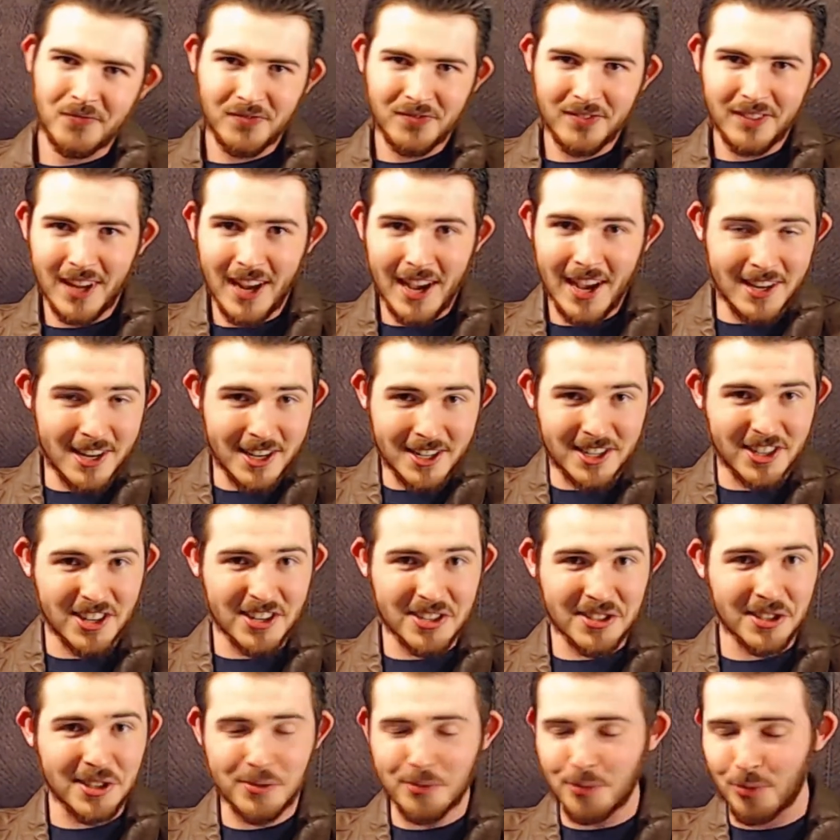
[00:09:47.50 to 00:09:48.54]
And it's
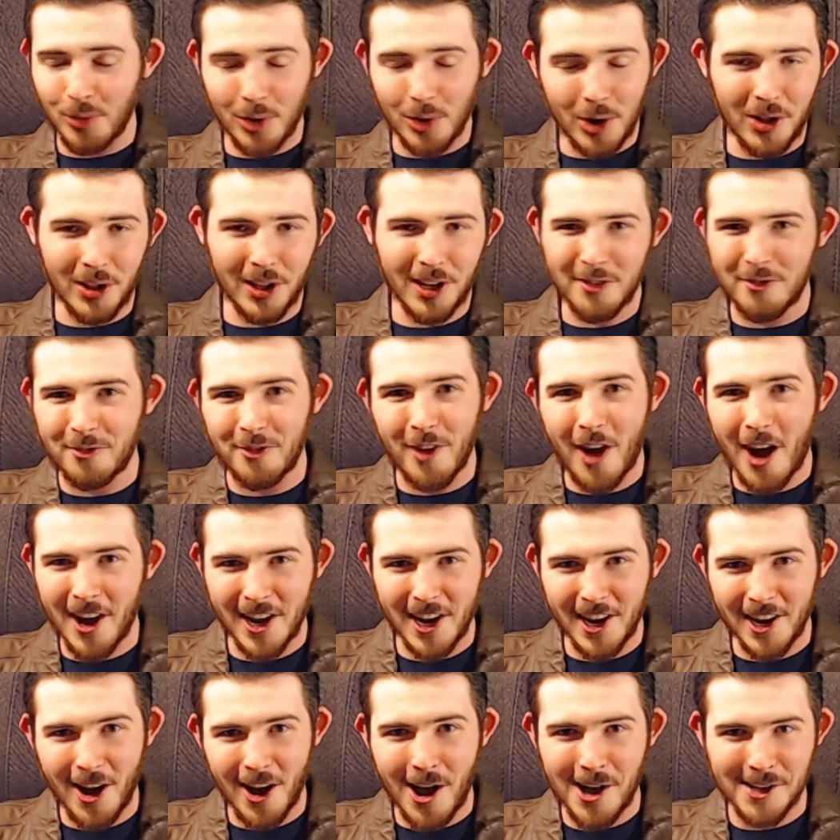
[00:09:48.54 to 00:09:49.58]
just this really
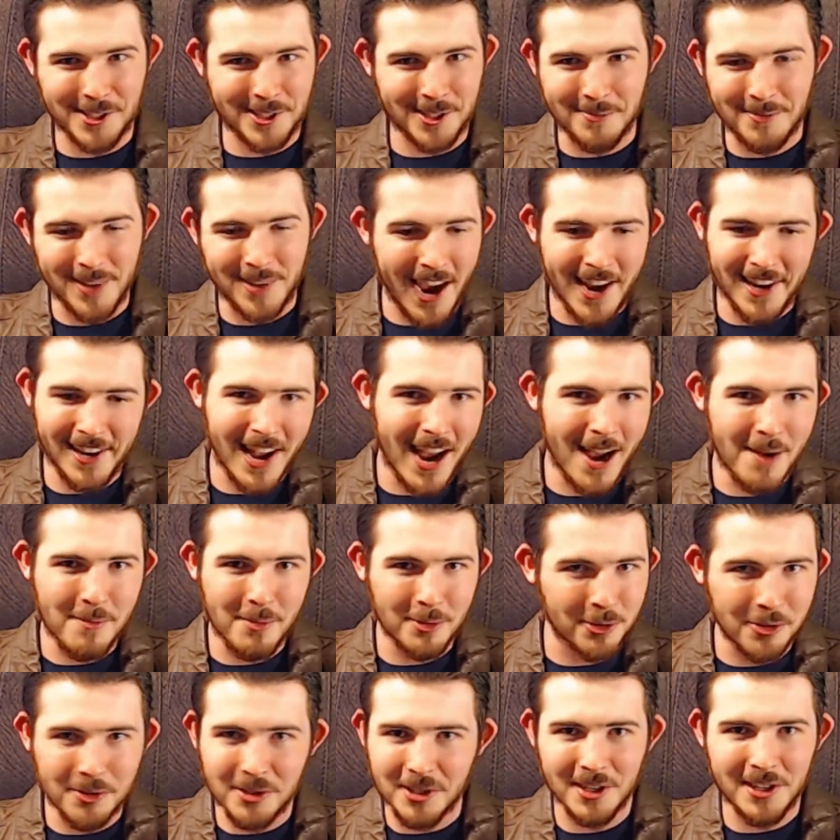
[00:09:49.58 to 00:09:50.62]
funny, awesome dynamic
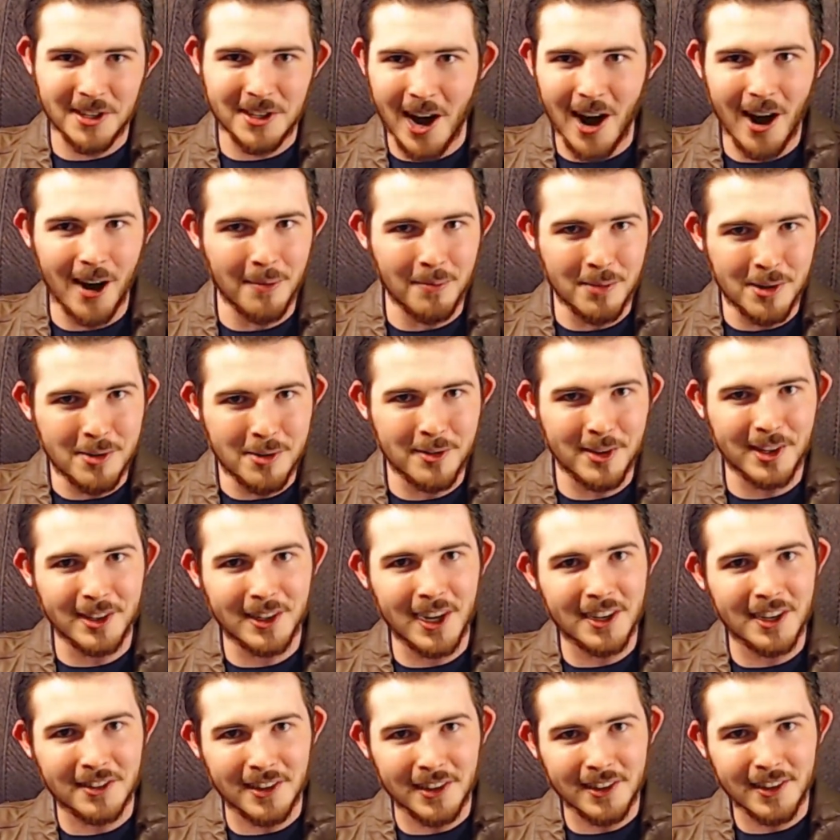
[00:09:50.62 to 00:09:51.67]
to this entire movie, and
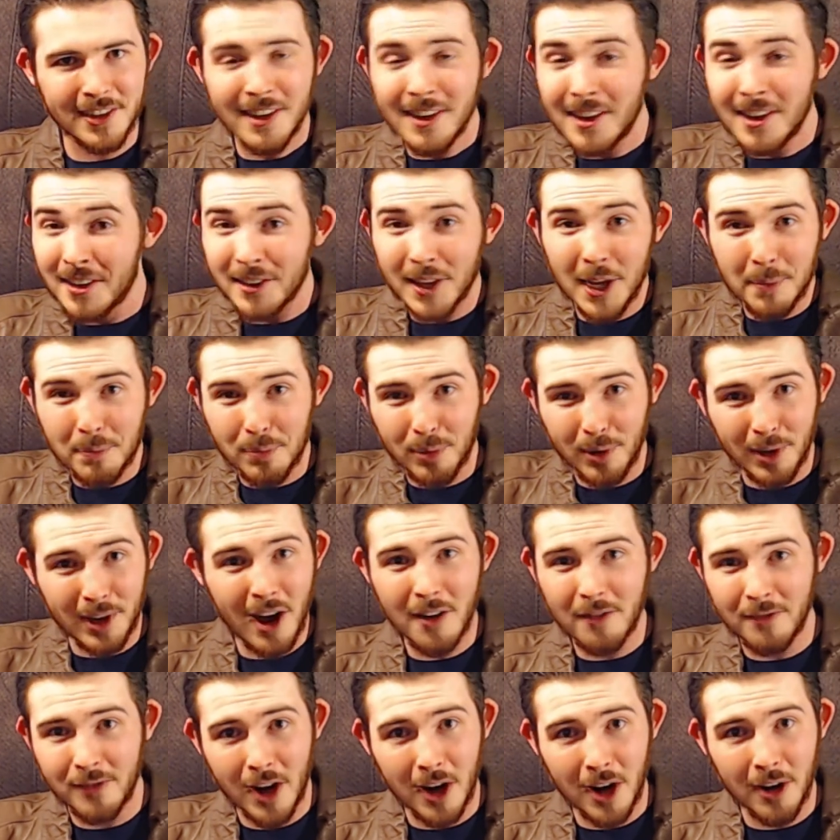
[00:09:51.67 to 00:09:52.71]
I think they play
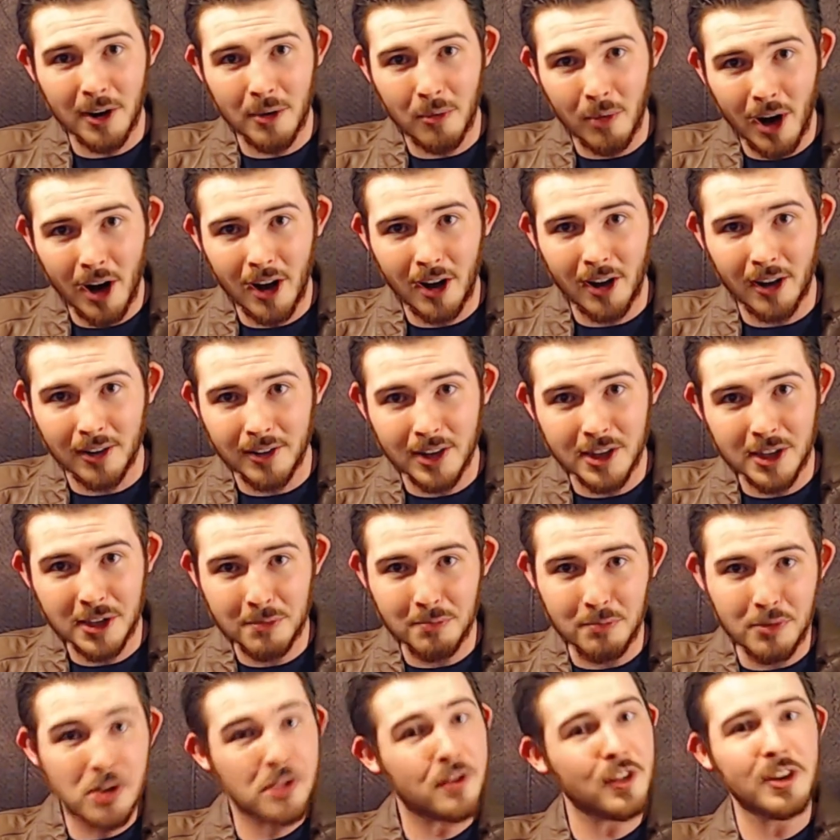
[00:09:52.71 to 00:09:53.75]
off very well. This
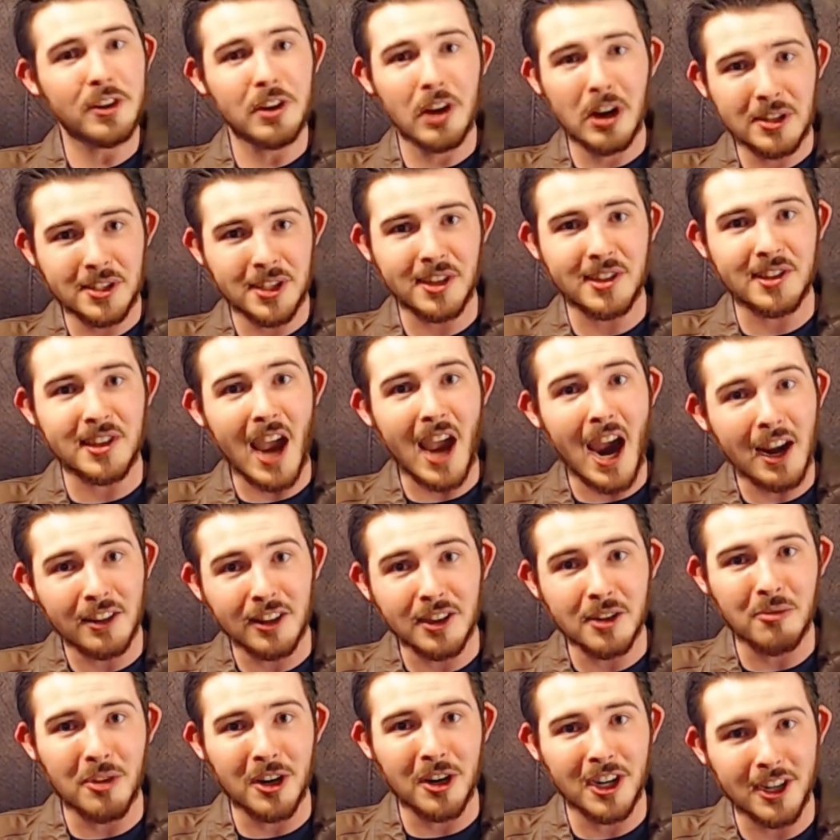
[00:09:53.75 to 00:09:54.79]
movie knows
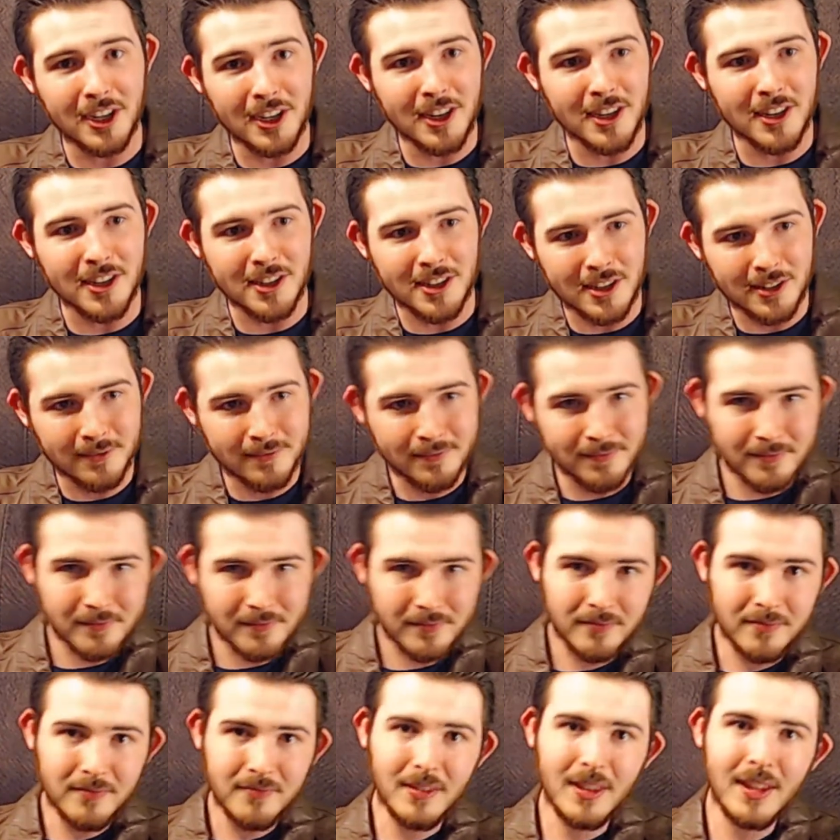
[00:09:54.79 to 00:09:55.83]
exactly what it is.
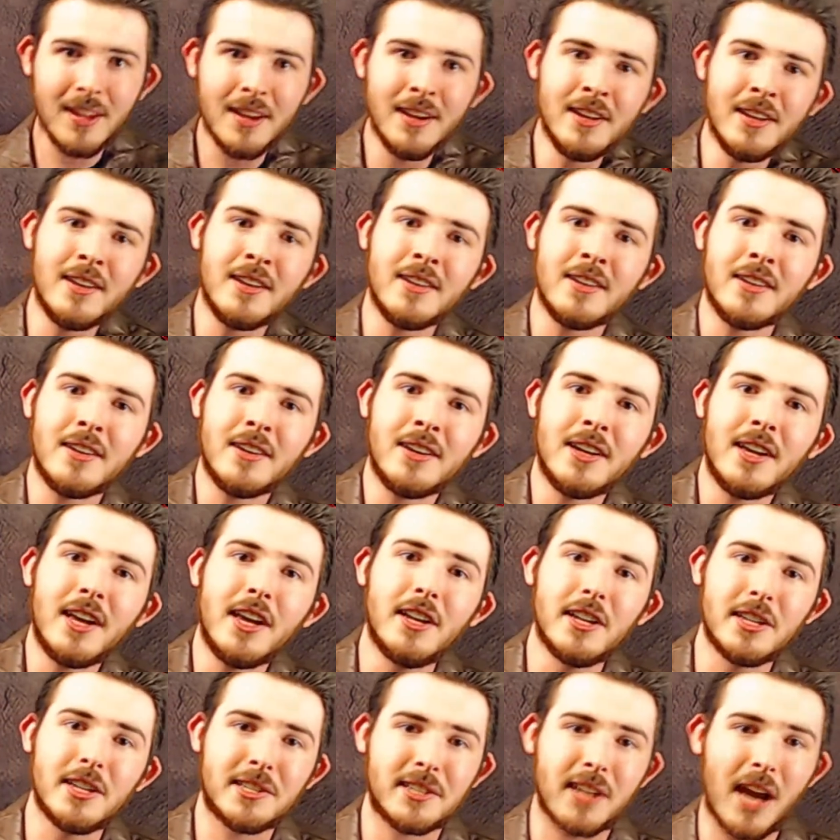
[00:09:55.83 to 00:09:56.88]

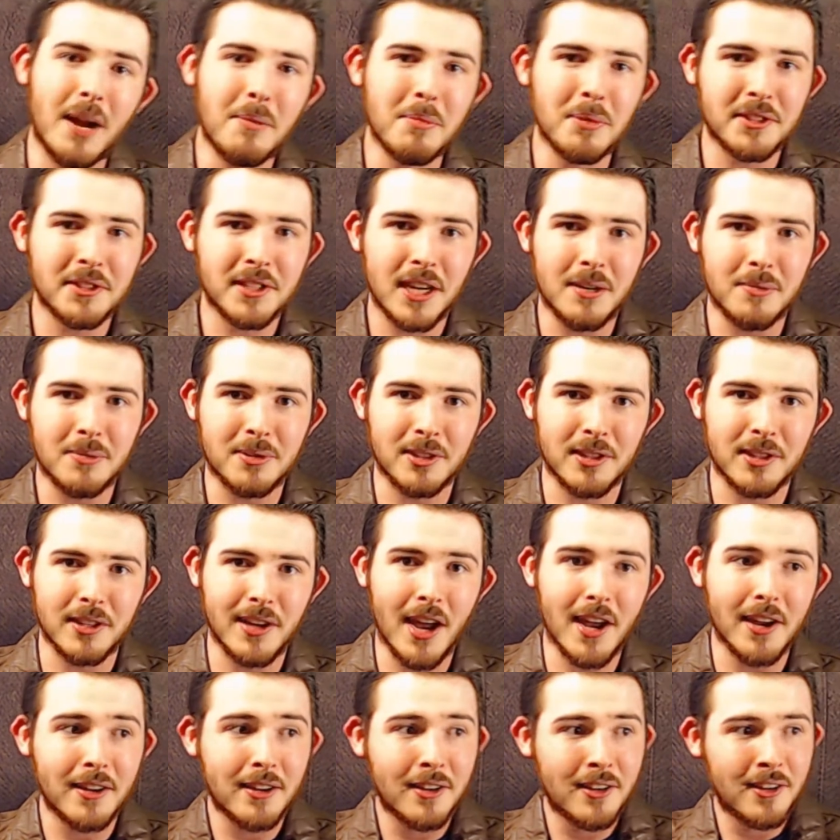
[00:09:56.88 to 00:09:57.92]
It is simultaneously
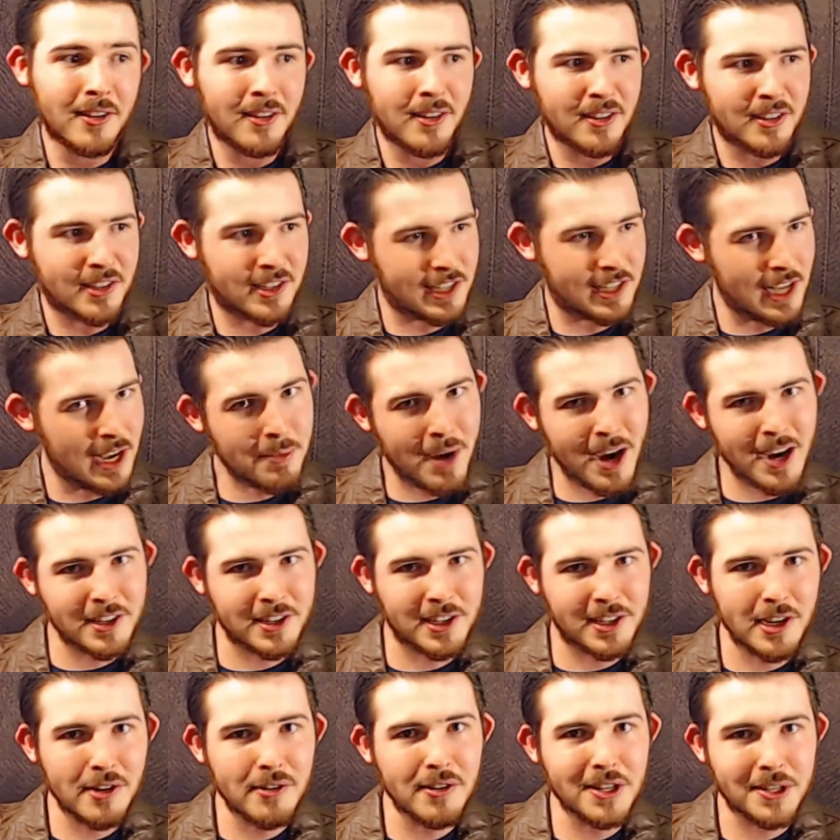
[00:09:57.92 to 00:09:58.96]
a
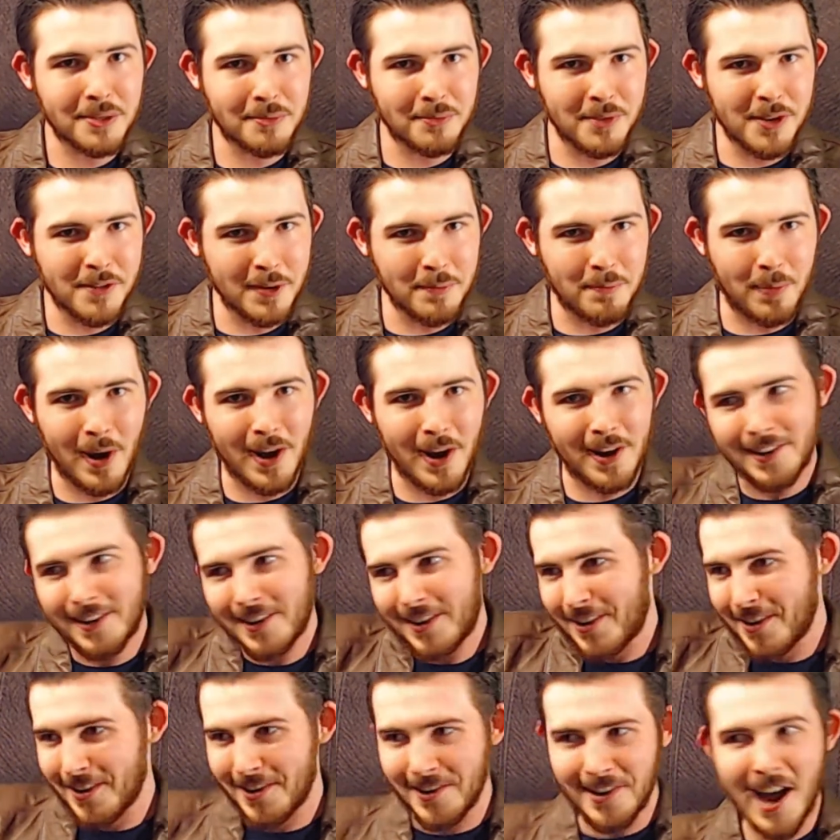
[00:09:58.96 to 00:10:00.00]
semi-serious movie, but
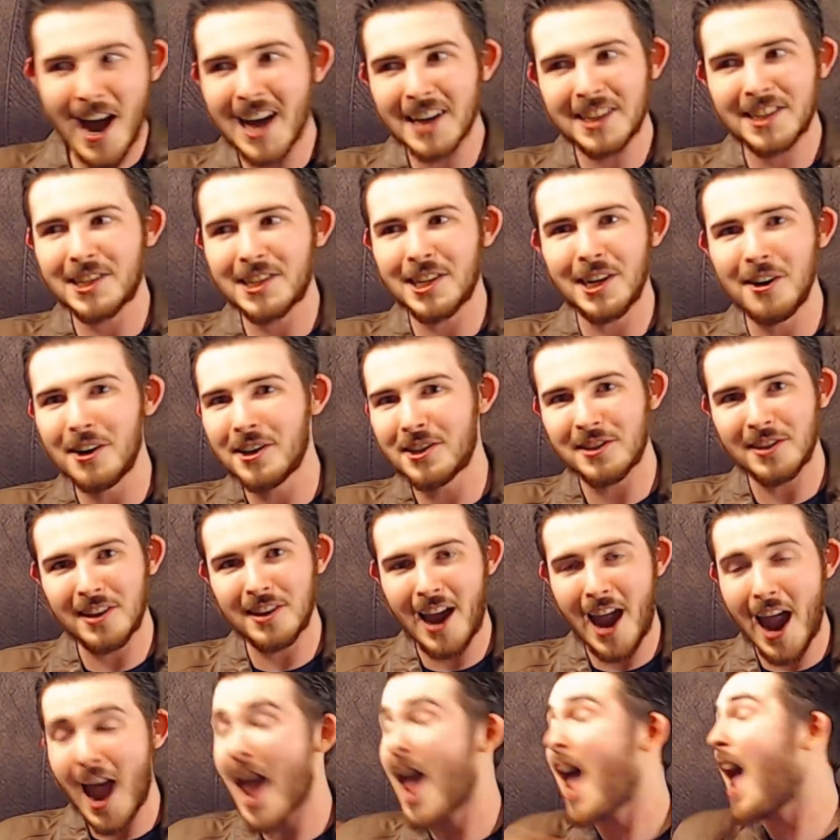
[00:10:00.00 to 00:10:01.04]
not serious
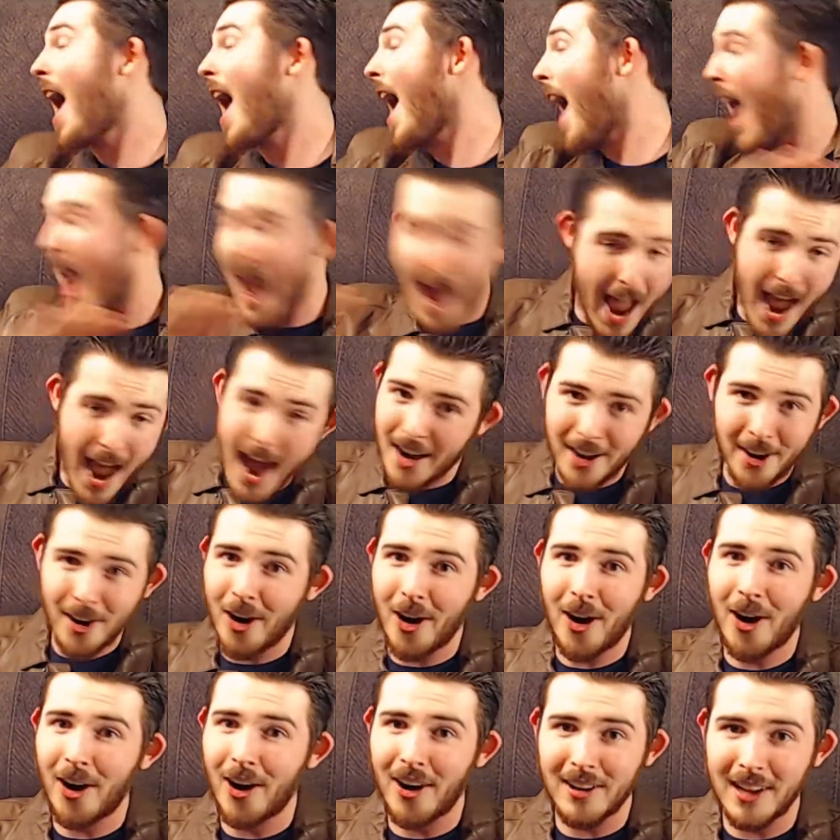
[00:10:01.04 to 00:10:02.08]
at
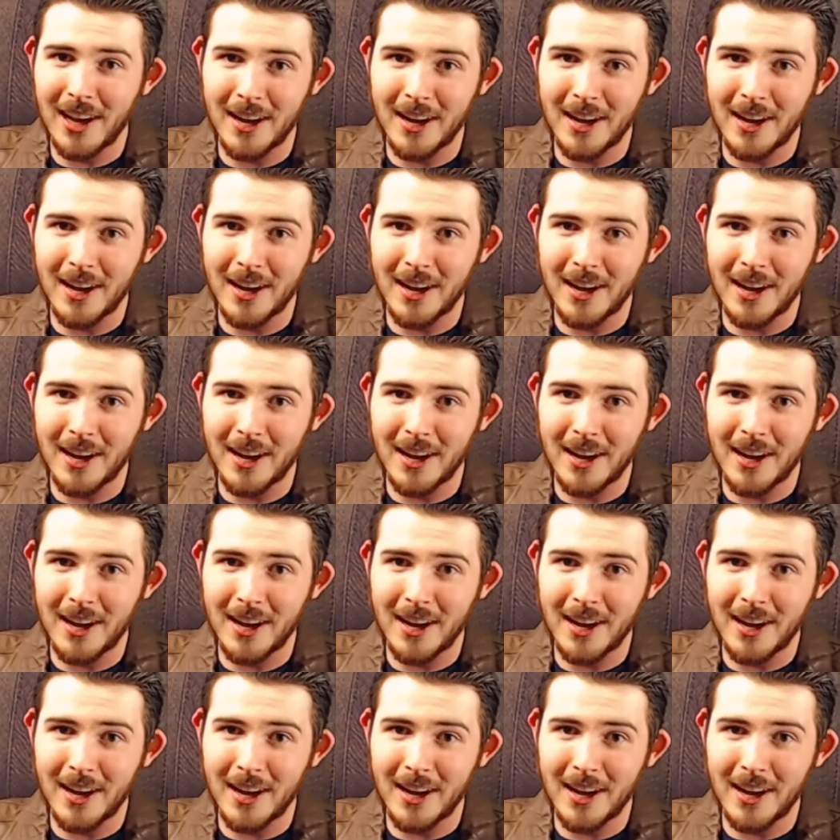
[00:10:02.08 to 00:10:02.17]
all.